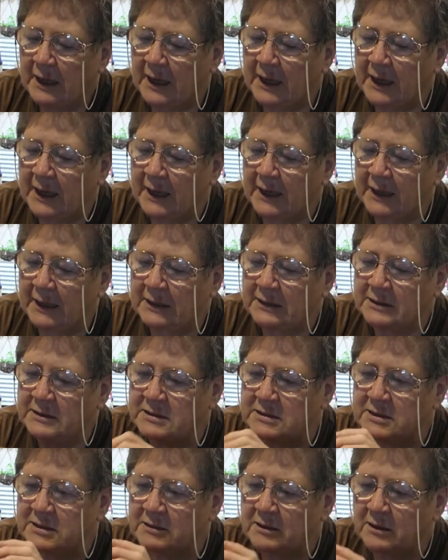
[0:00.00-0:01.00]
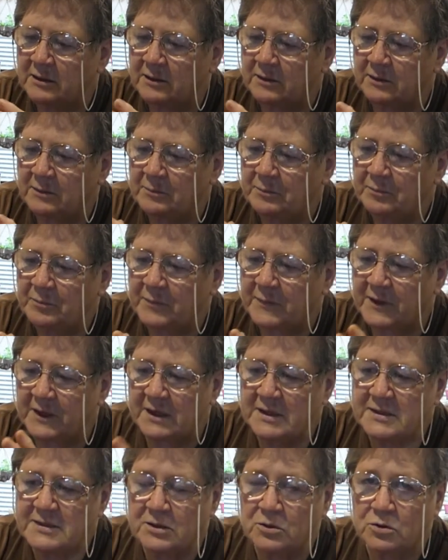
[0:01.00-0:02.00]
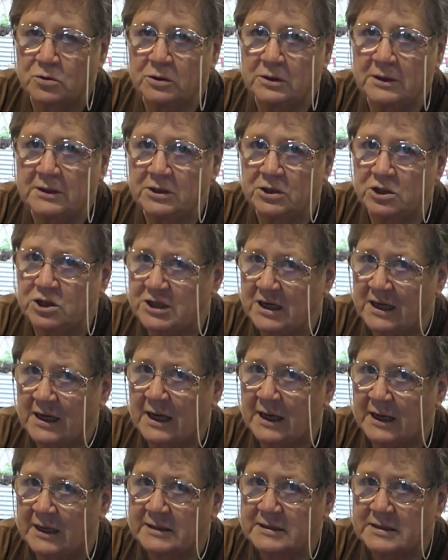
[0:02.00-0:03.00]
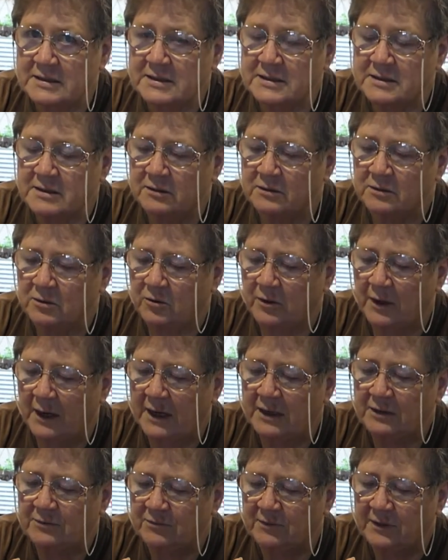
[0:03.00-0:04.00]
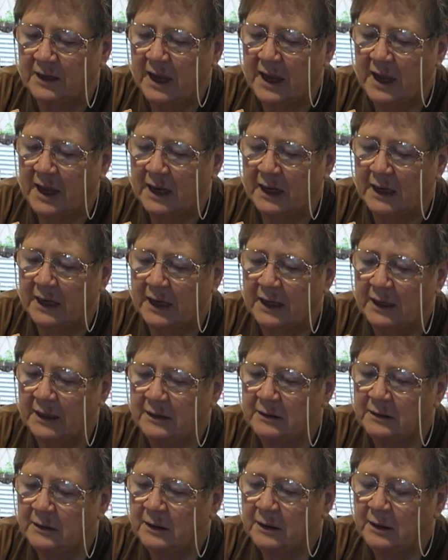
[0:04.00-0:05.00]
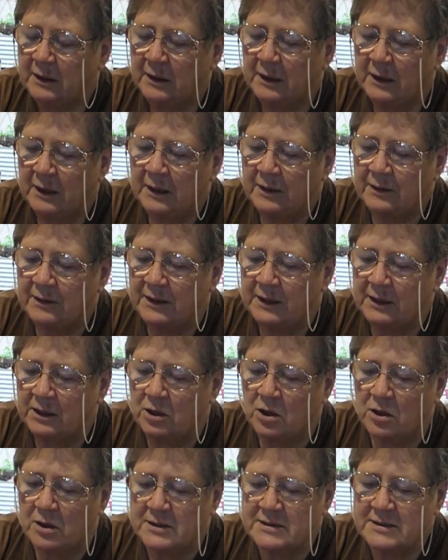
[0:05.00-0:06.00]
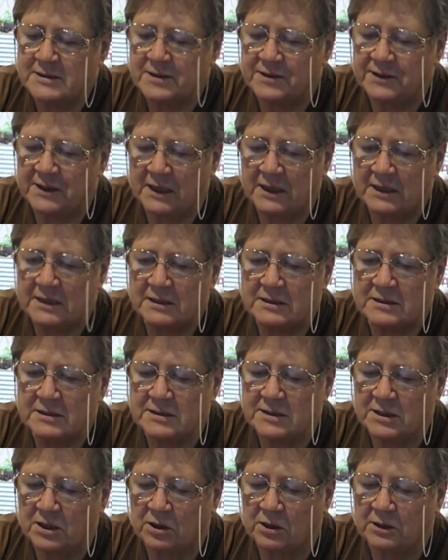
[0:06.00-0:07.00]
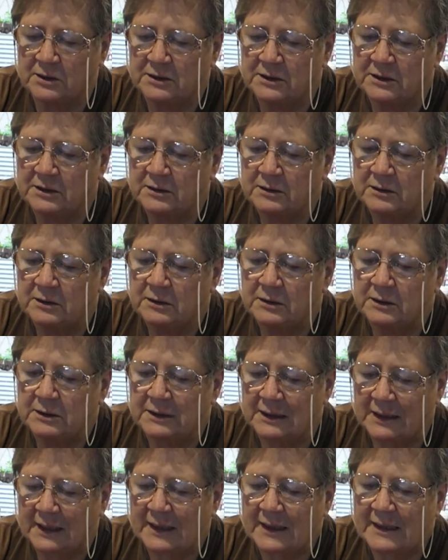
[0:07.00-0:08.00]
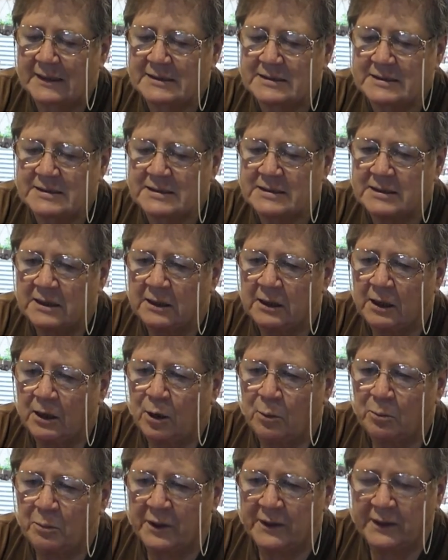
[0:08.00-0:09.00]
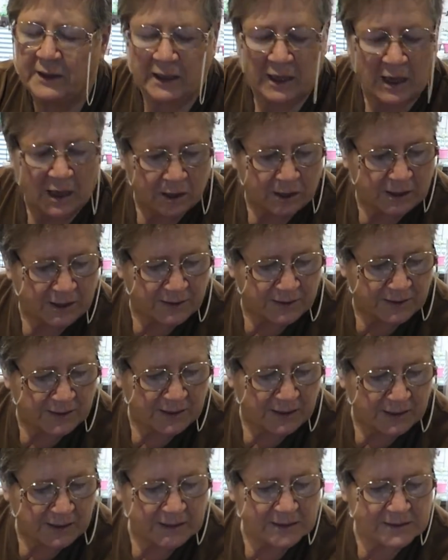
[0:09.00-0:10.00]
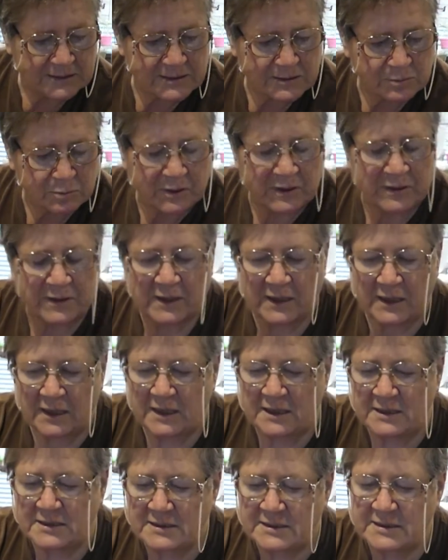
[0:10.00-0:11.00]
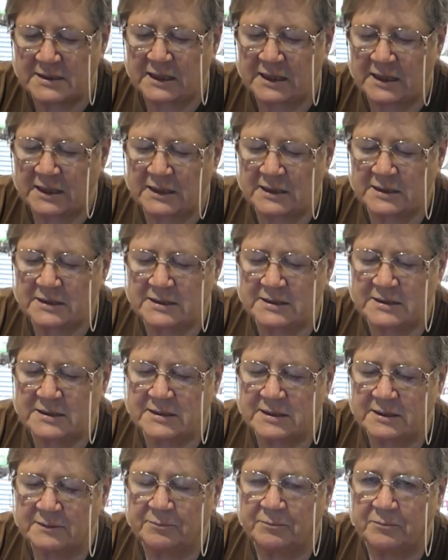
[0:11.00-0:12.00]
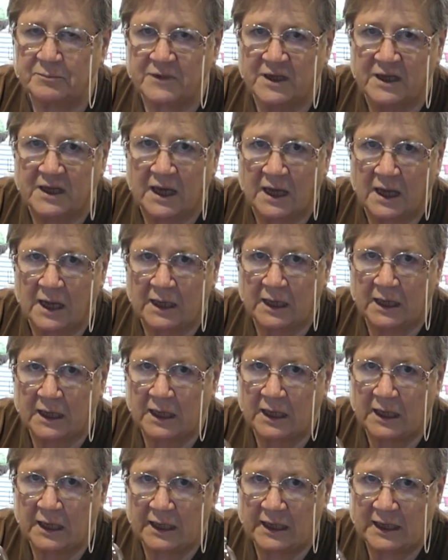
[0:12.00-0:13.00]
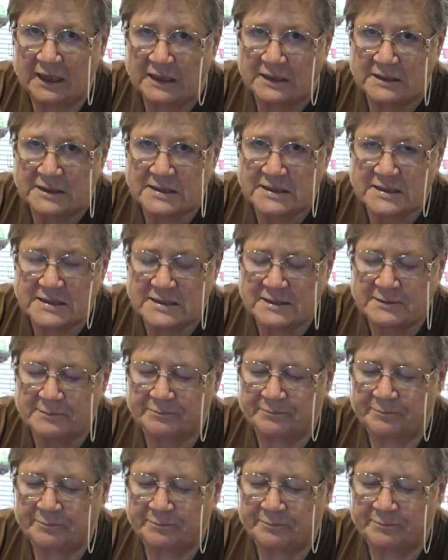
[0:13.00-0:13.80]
and these are good jars, great for canning. They're nice thick solid glass. But the only thing is with these is you can't get lids.